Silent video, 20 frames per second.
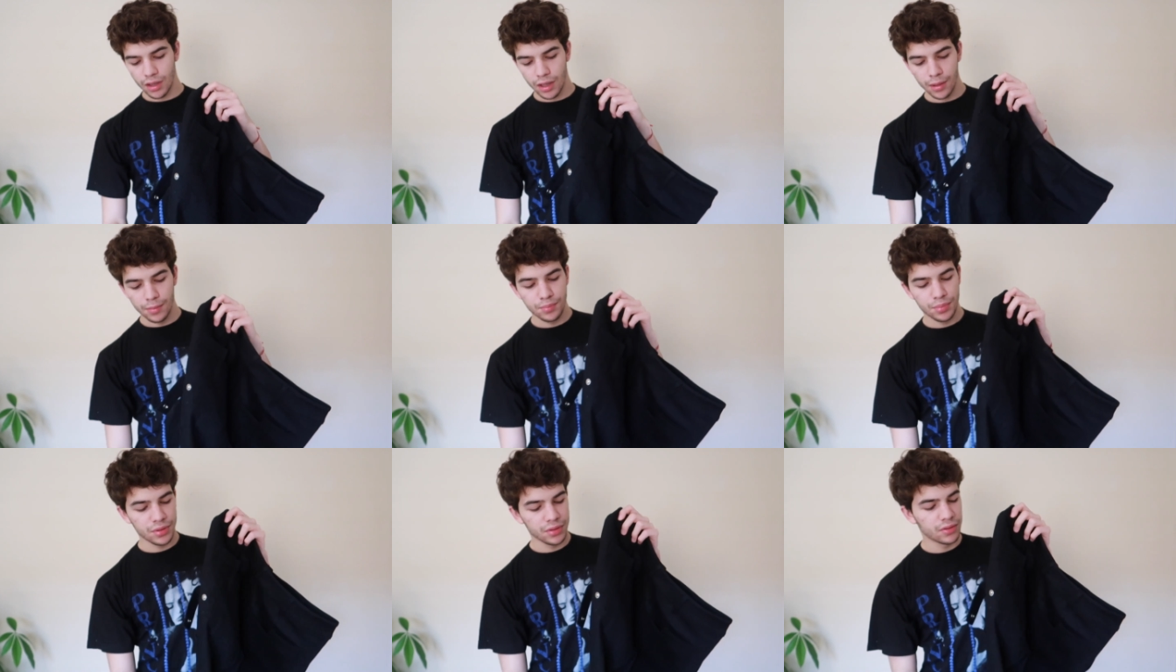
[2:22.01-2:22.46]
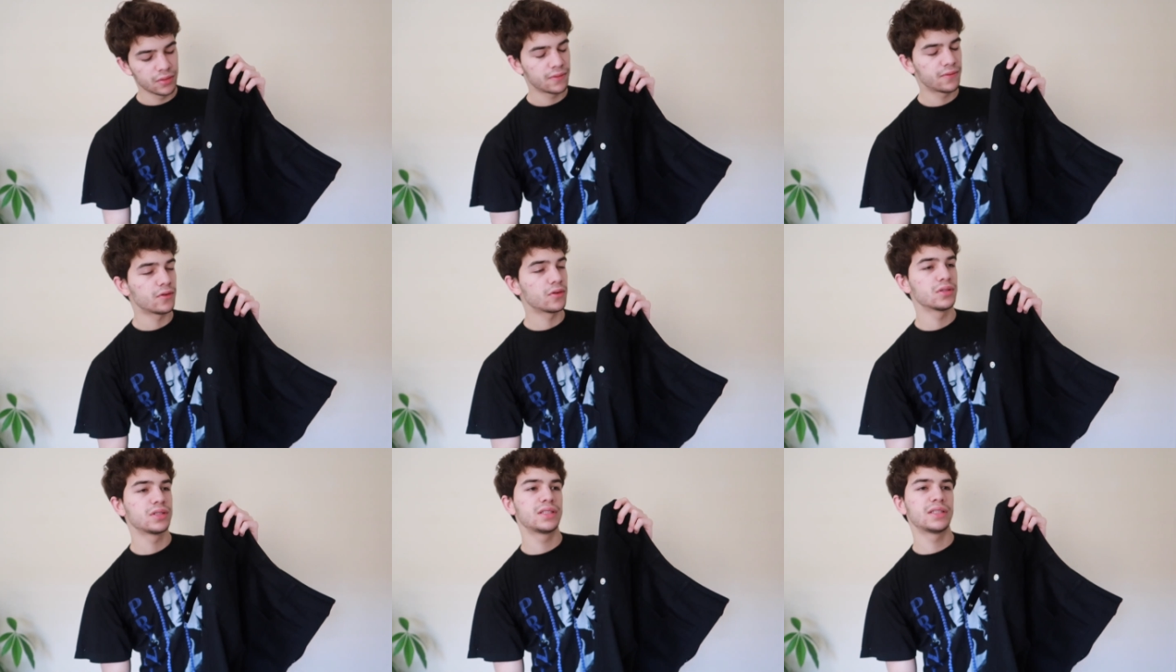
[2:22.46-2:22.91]
a
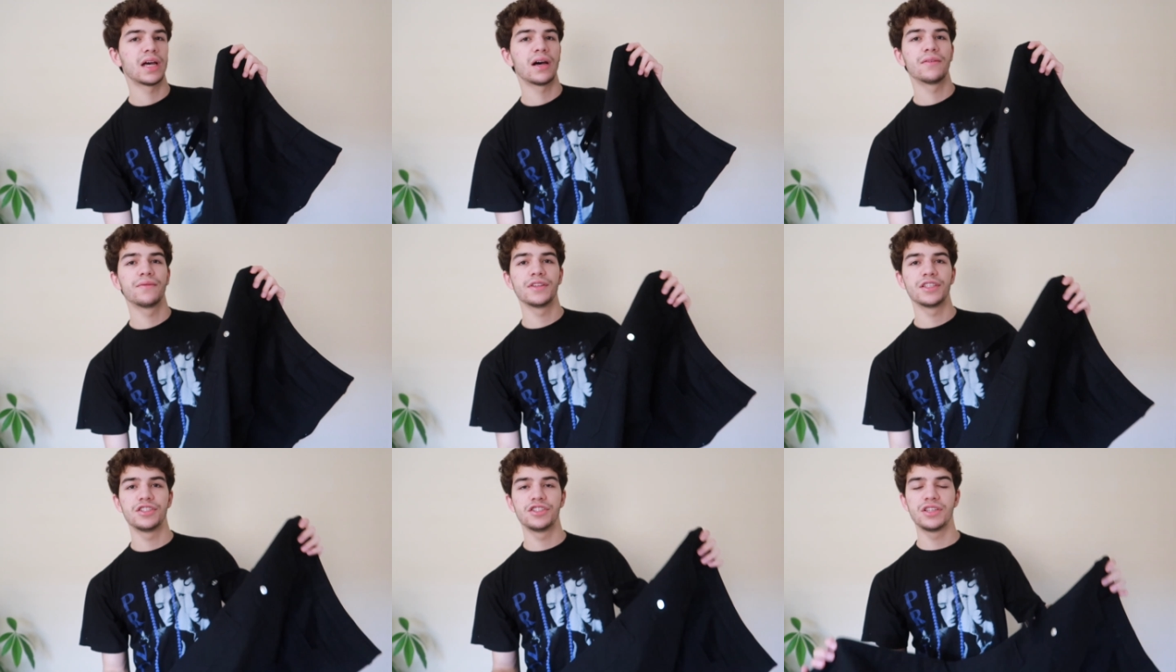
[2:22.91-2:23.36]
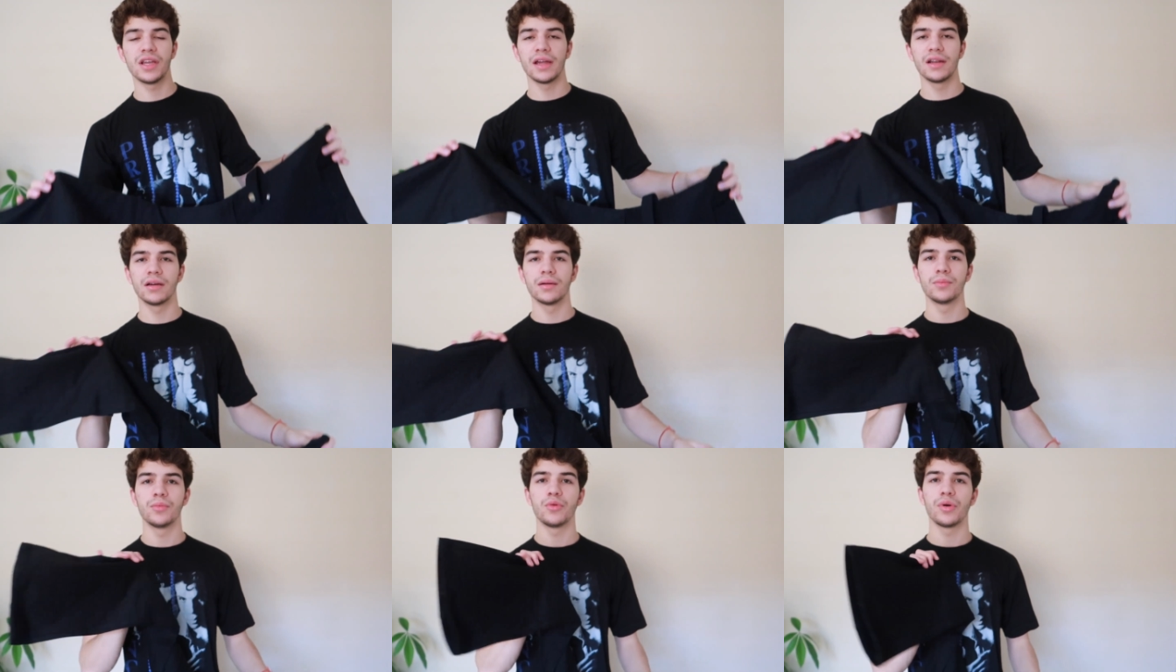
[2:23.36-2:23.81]
beautiful selvedge
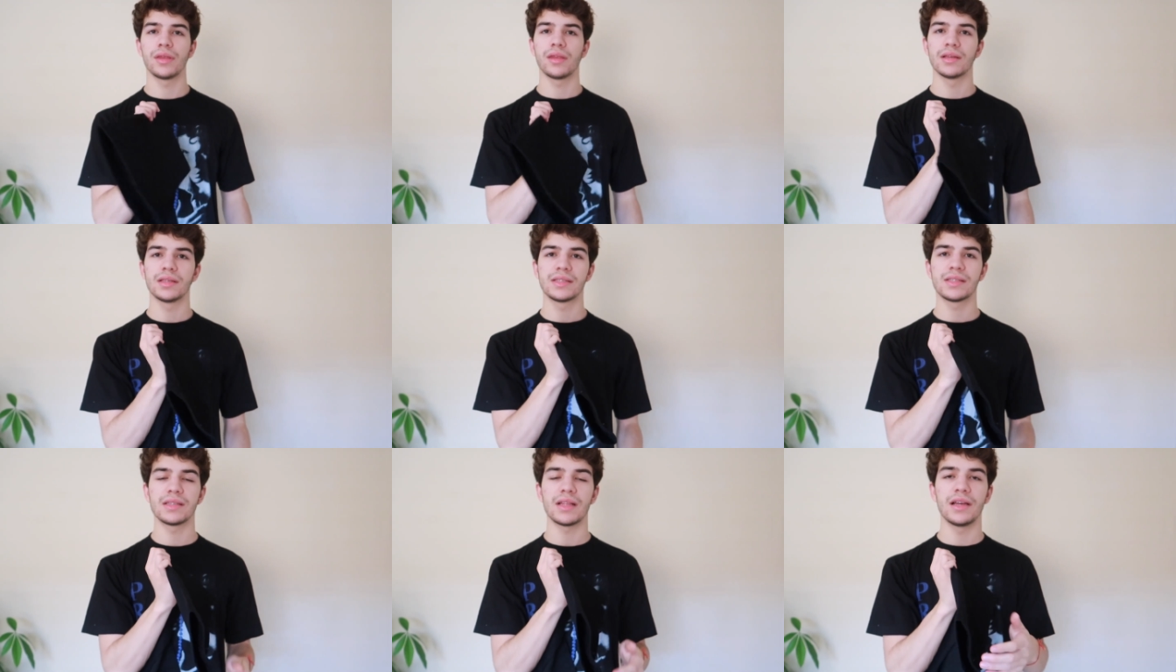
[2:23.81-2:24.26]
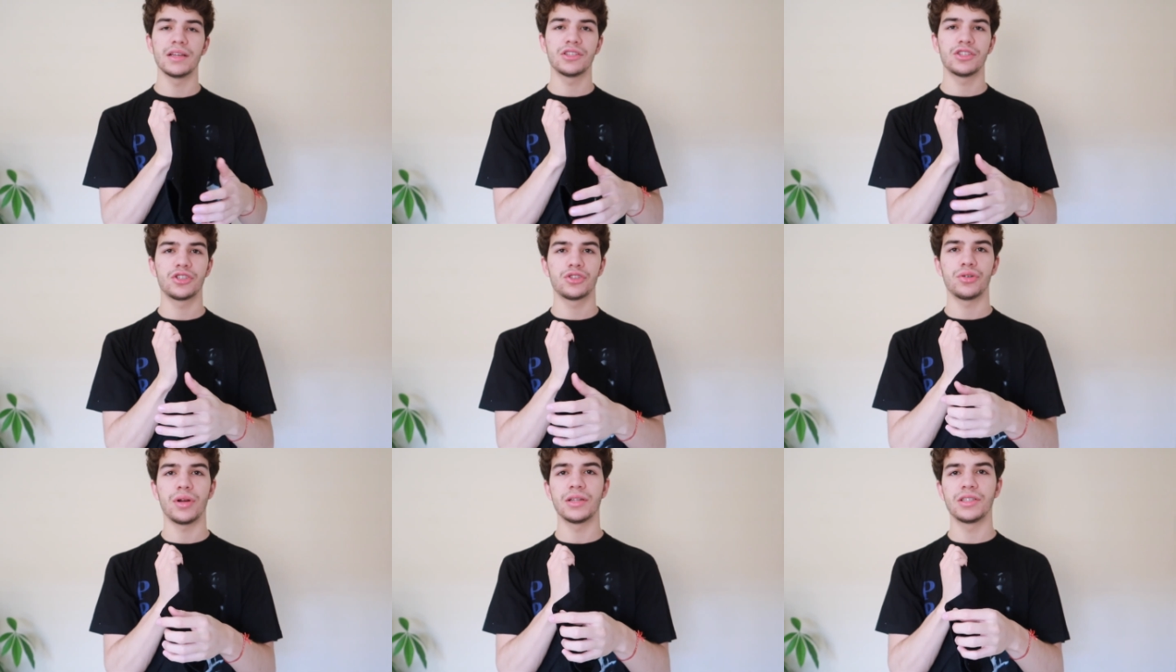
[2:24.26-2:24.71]
denim with a slight
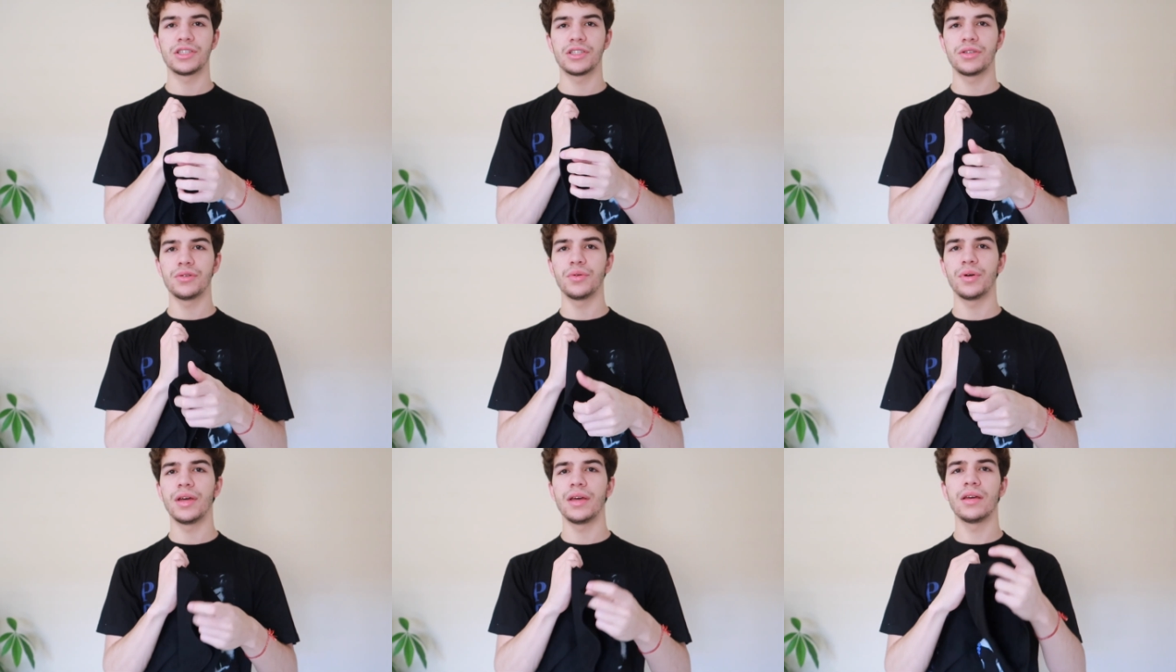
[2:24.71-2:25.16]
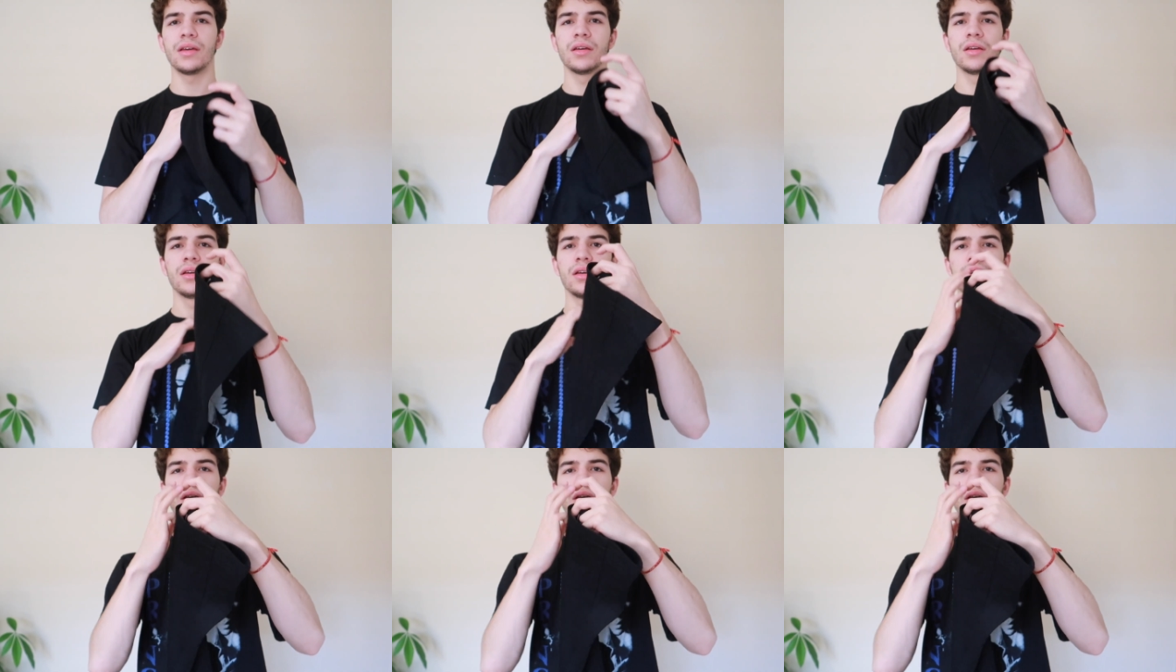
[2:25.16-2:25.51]
stretch to it.